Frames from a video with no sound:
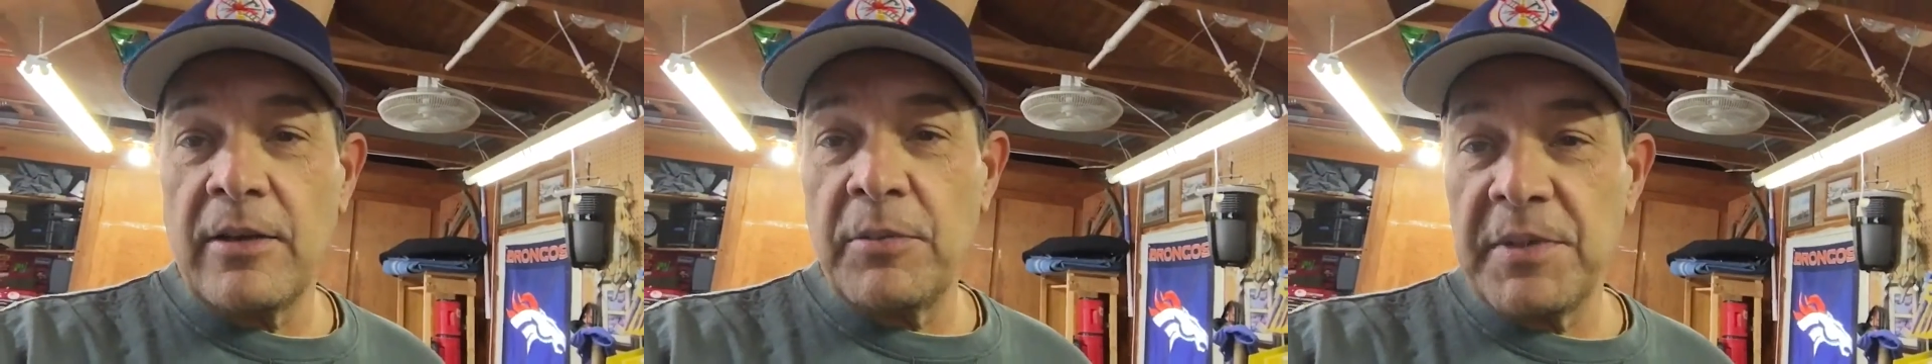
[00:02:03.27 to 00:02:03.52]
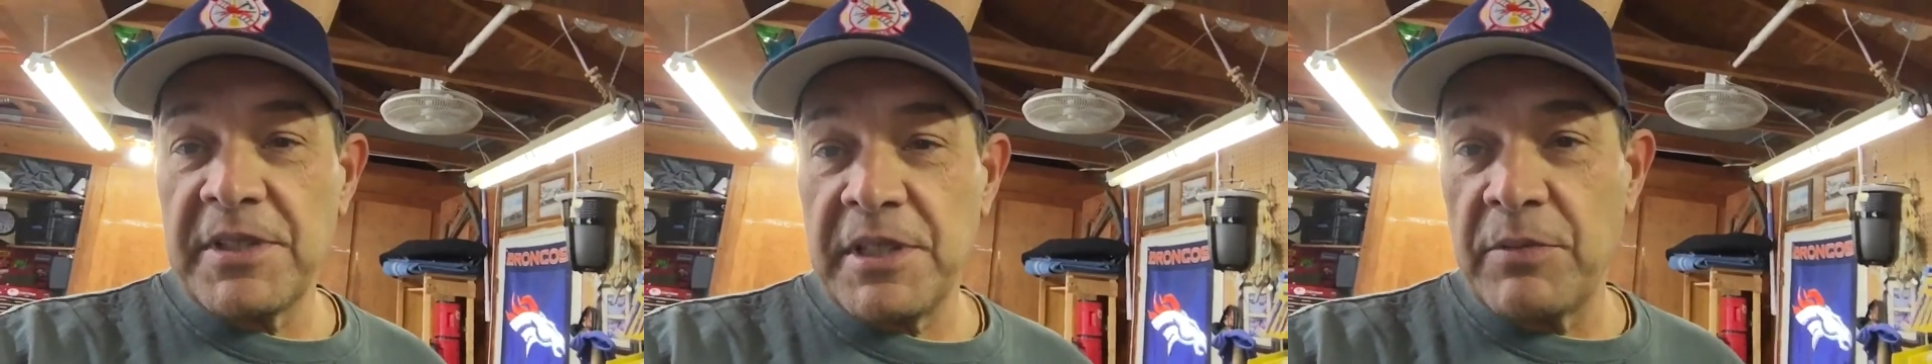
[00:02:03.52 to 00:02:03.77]
I
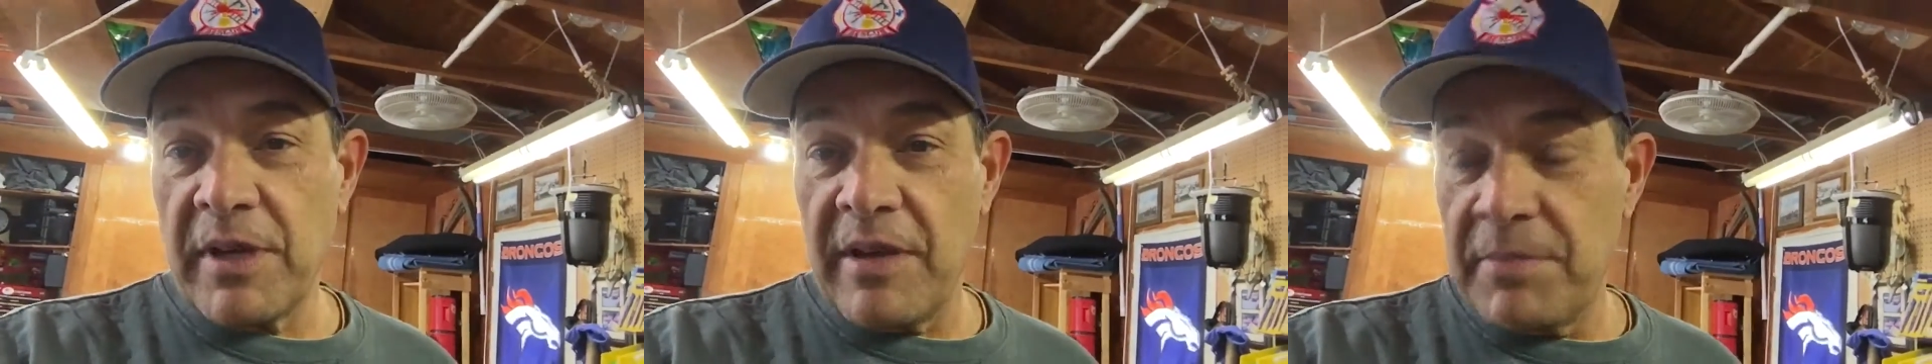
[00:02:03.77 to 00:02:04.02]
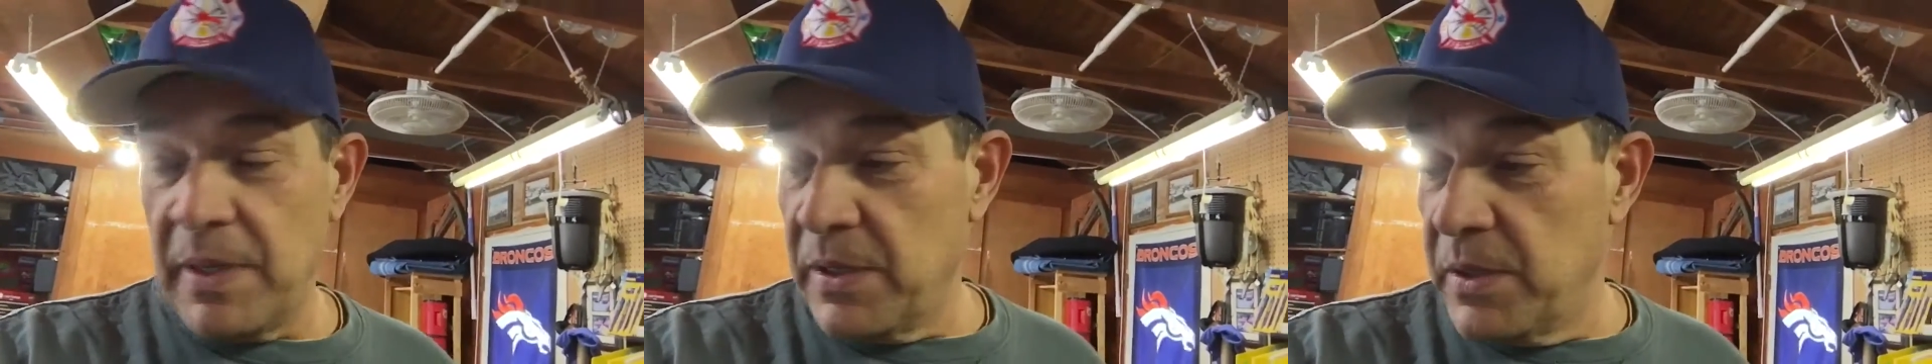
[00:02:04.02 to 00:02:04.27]
hope you see what
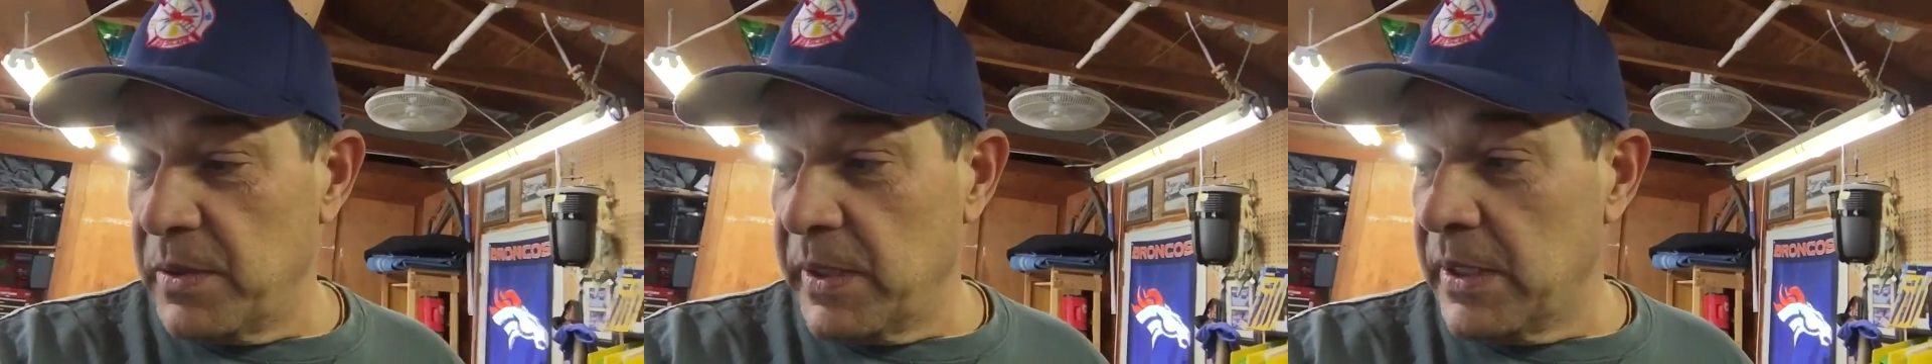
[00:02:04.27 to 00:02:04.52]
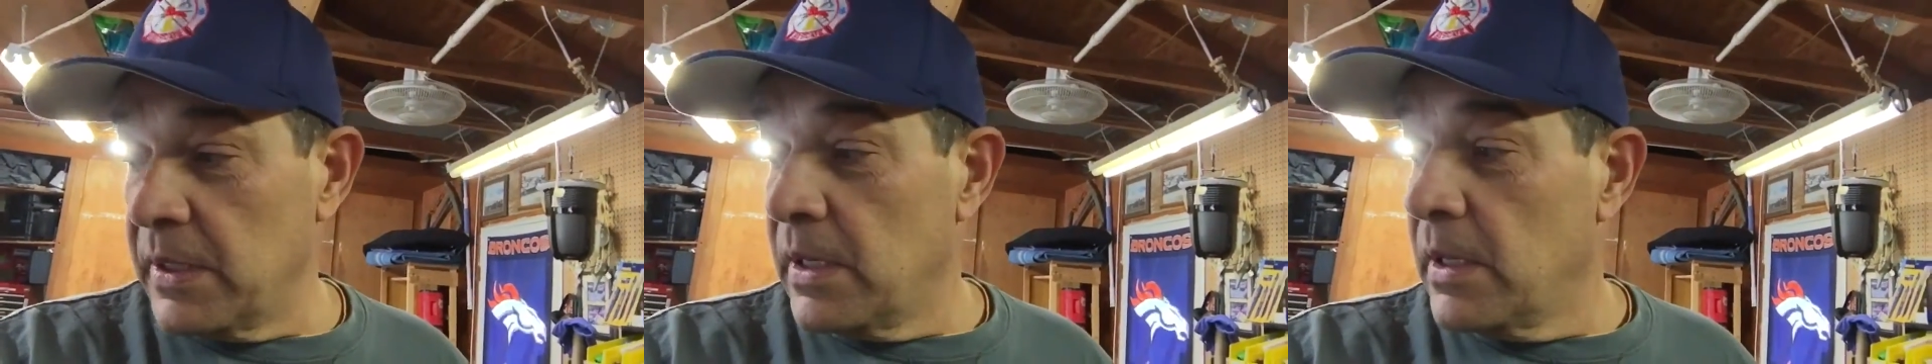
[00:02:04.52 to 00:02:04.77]
I've been
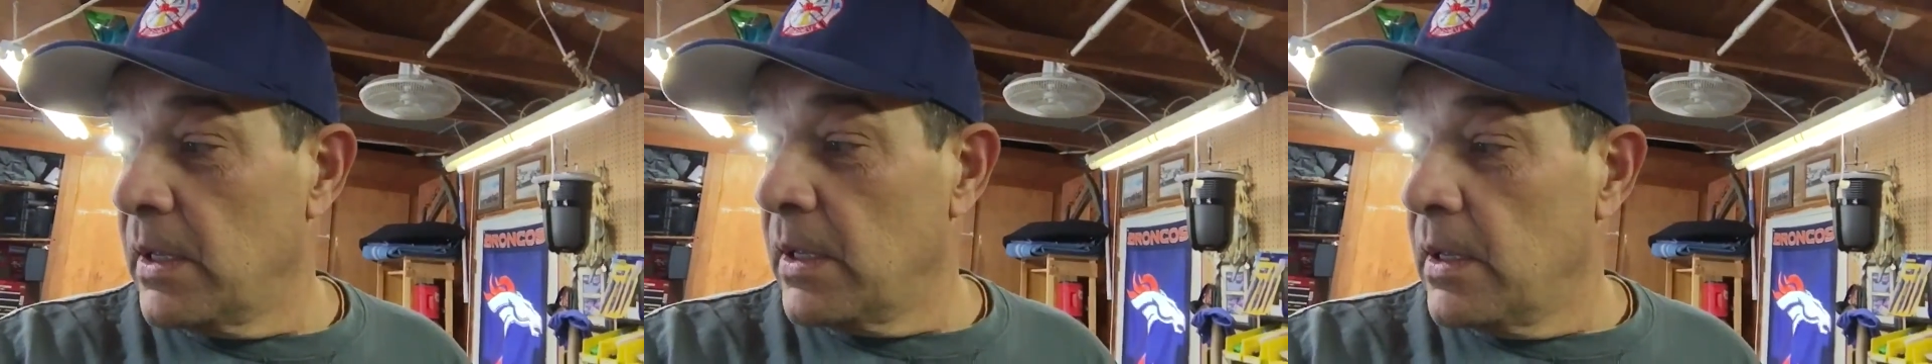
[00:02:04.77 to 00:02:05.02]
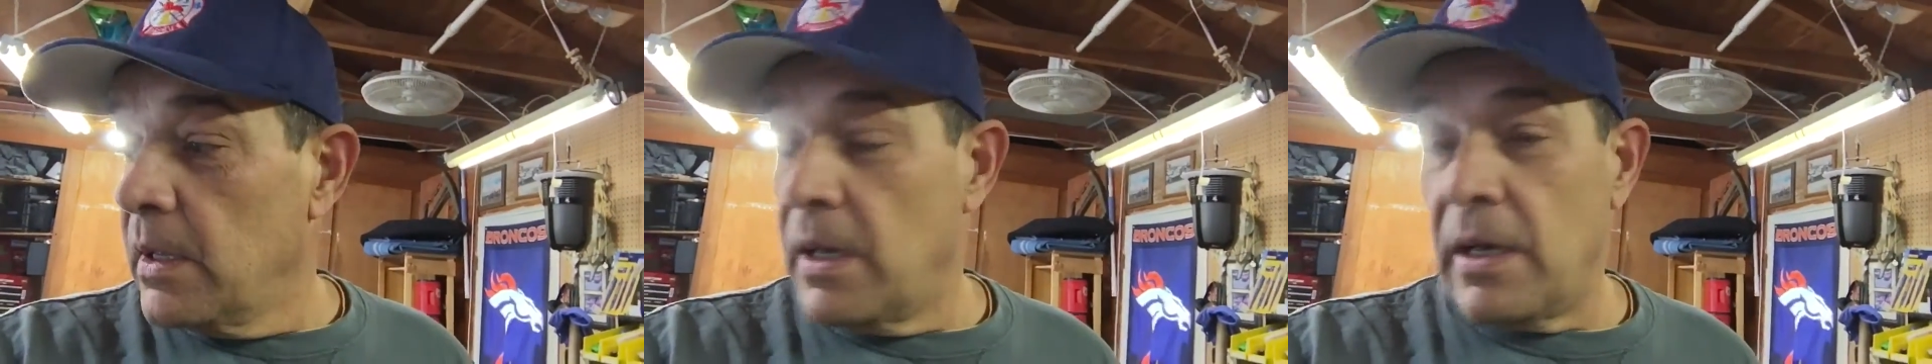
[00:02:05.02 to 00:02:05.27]
doing
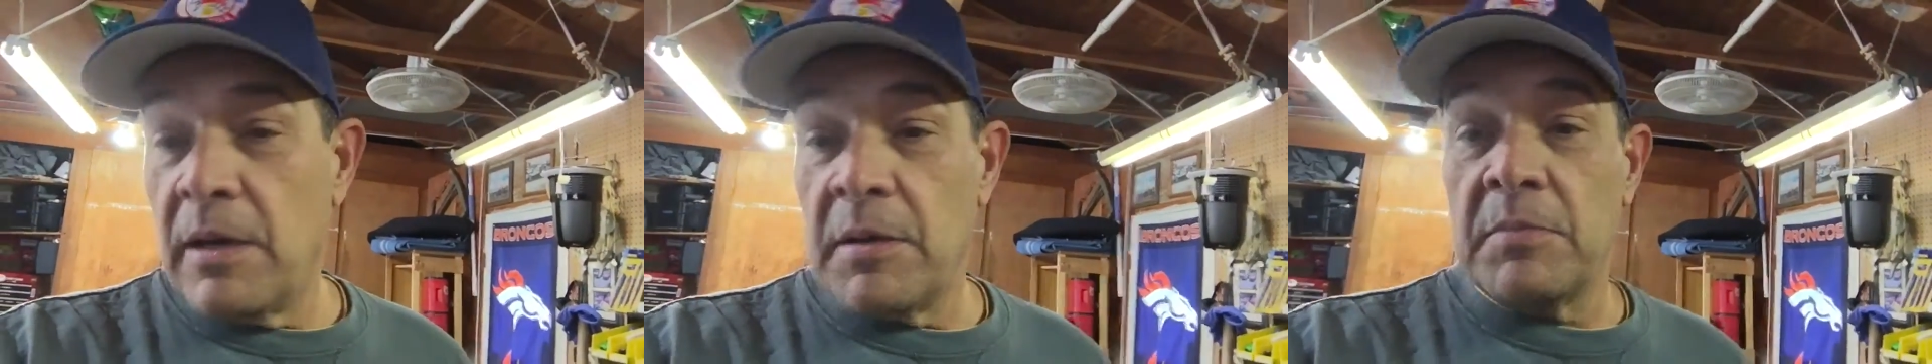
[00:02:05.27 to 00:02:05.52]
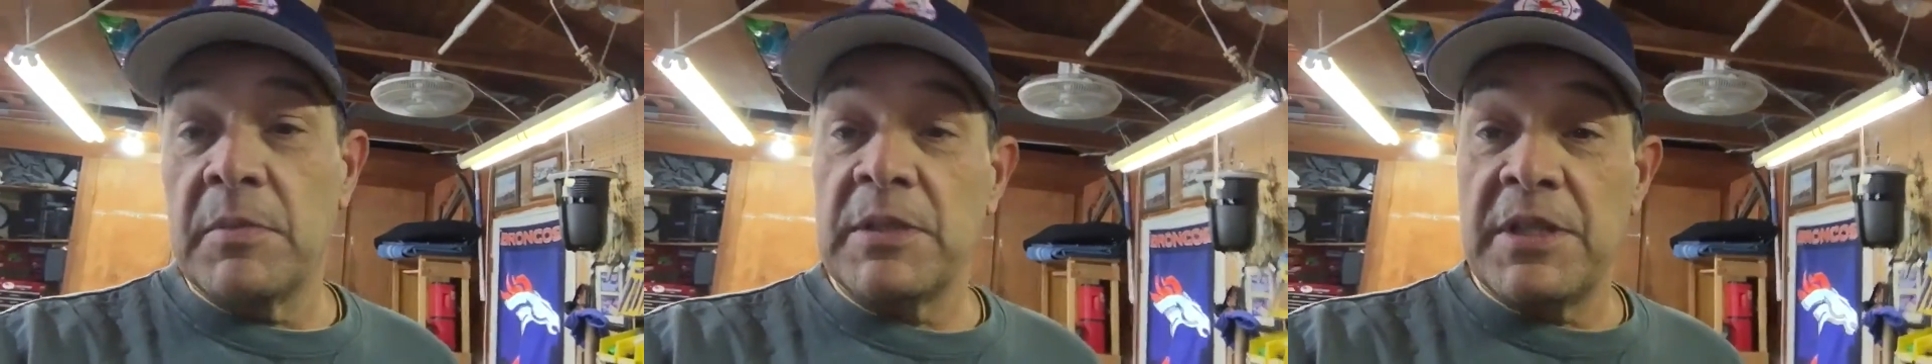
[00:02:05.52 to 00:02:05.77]

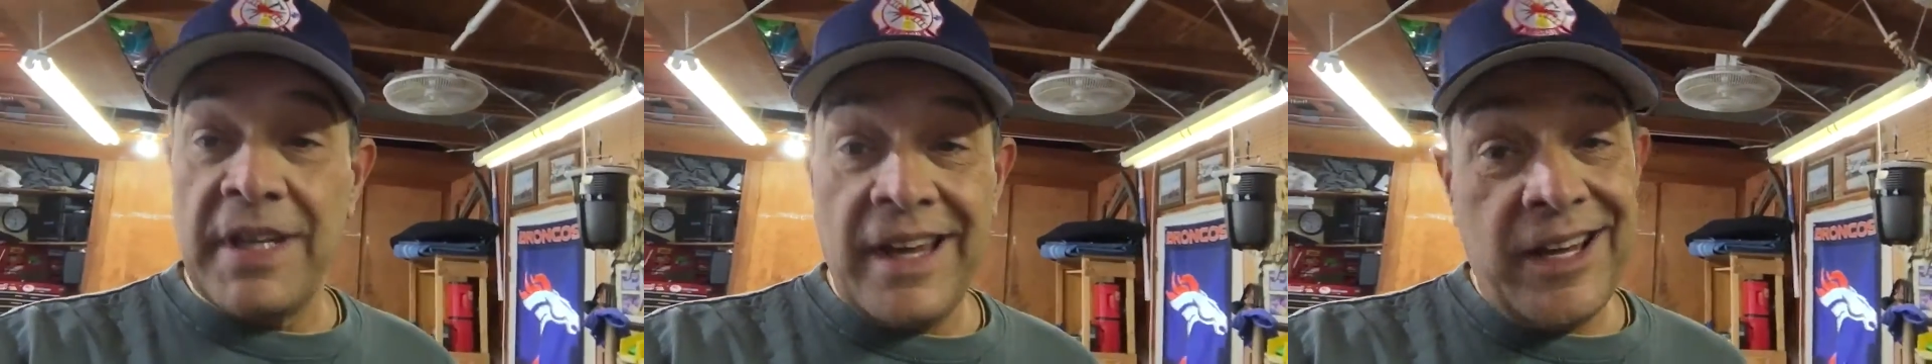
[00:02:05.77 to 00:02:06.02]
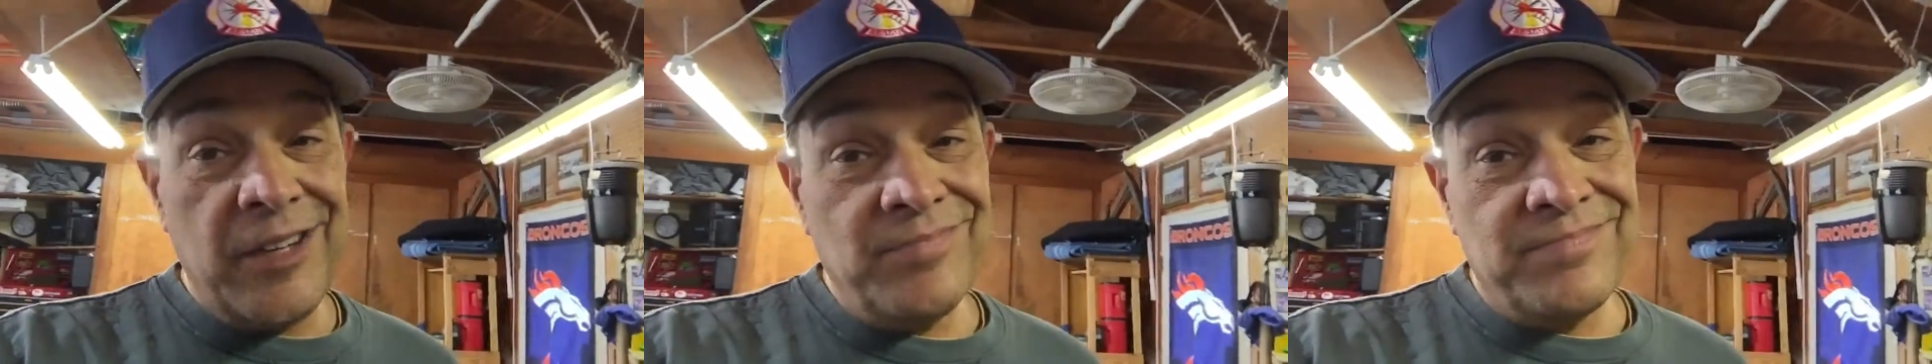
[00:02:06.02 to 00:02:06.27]

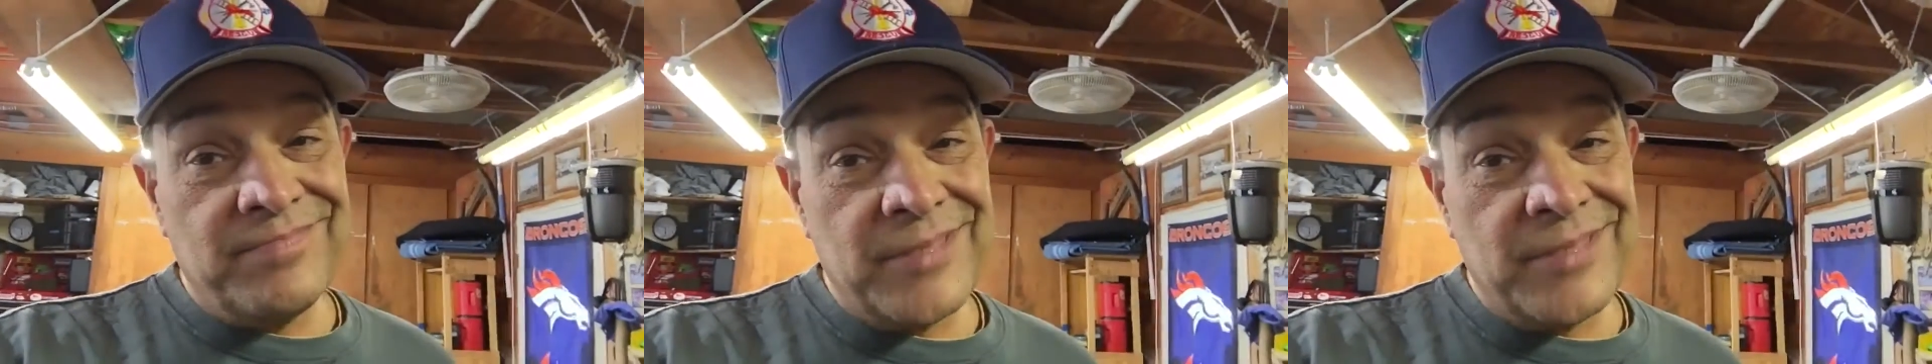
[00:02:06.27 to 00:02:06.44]
today.